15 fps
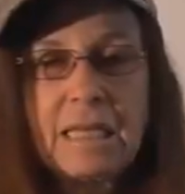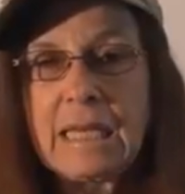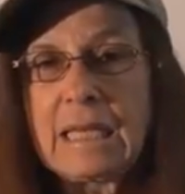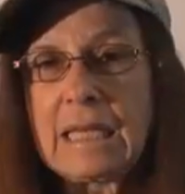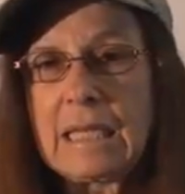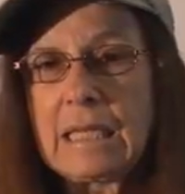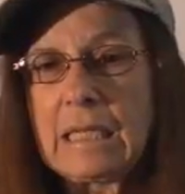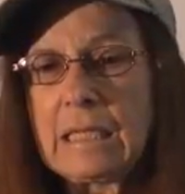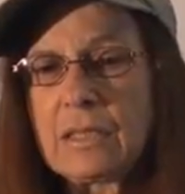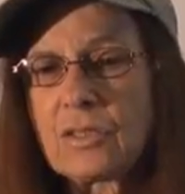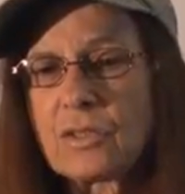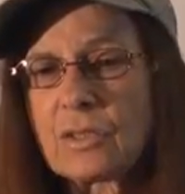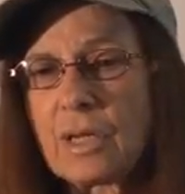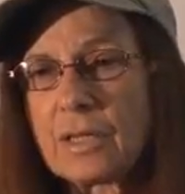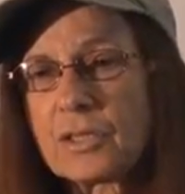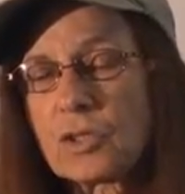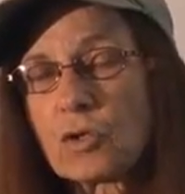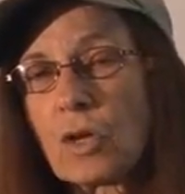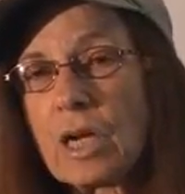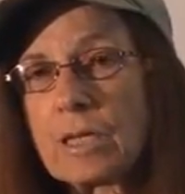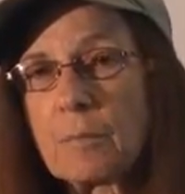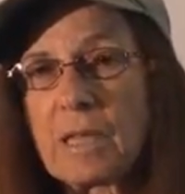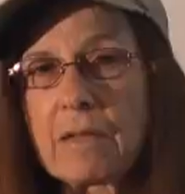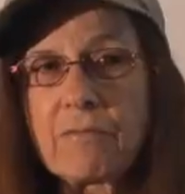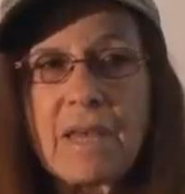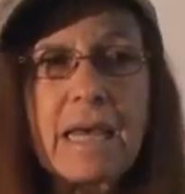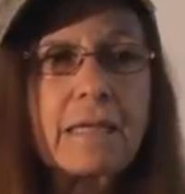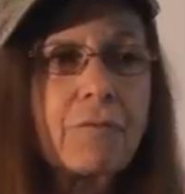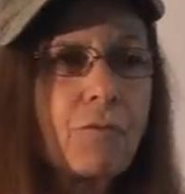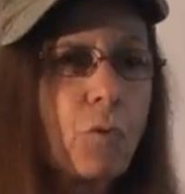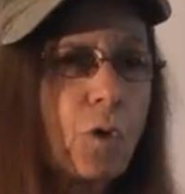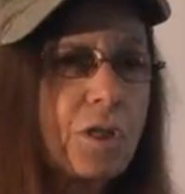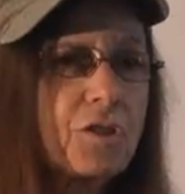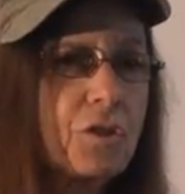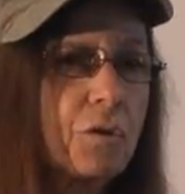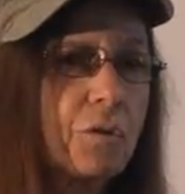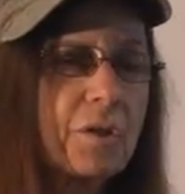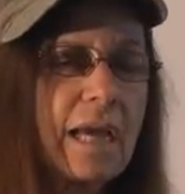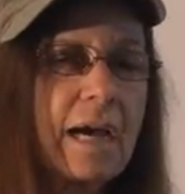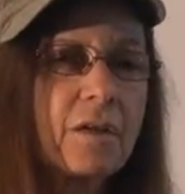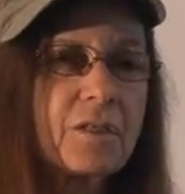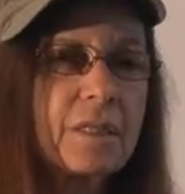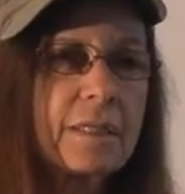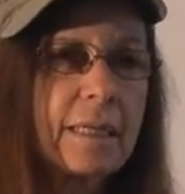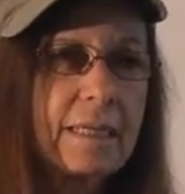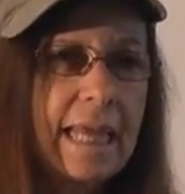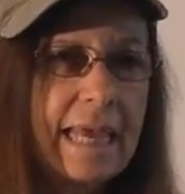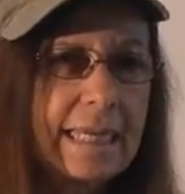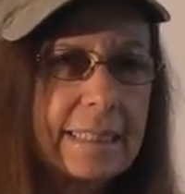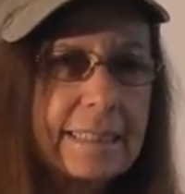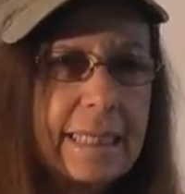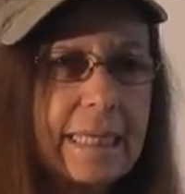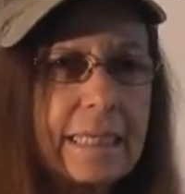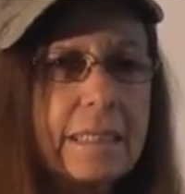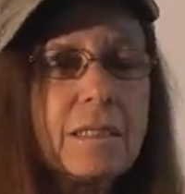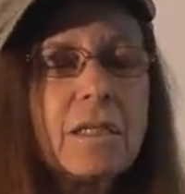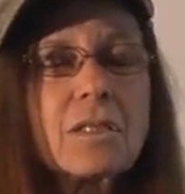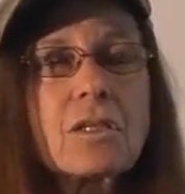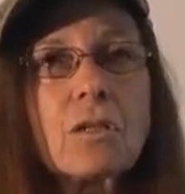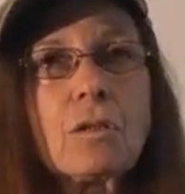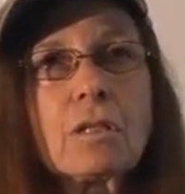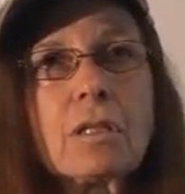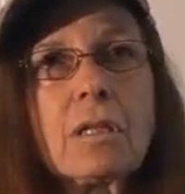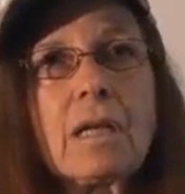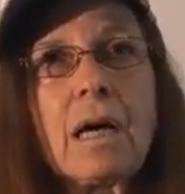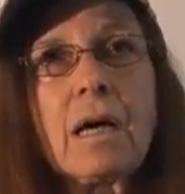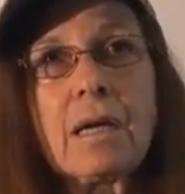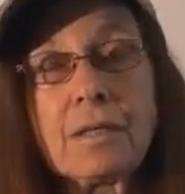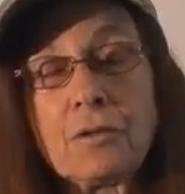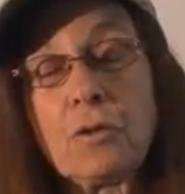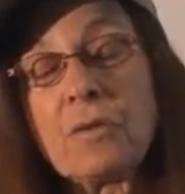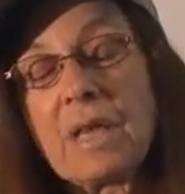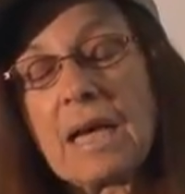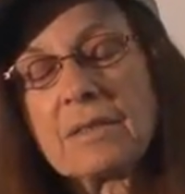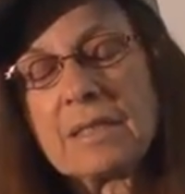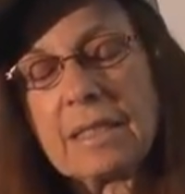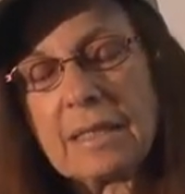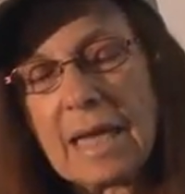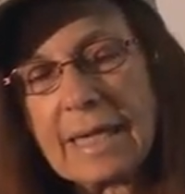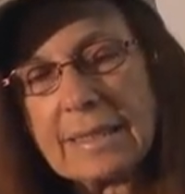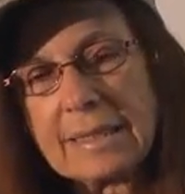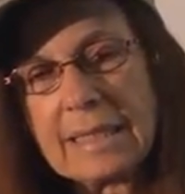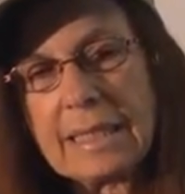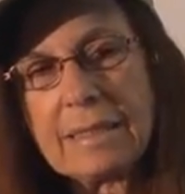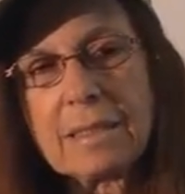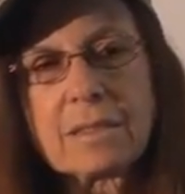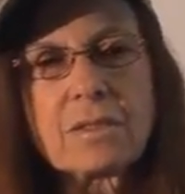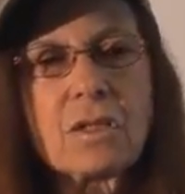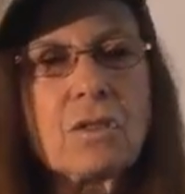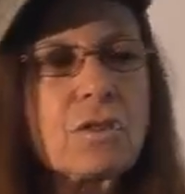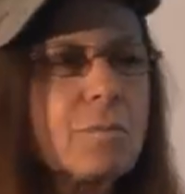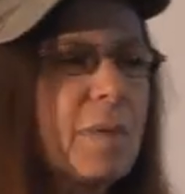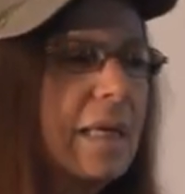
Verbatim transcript: the astronomy event for 2018 is a little 2019, excuse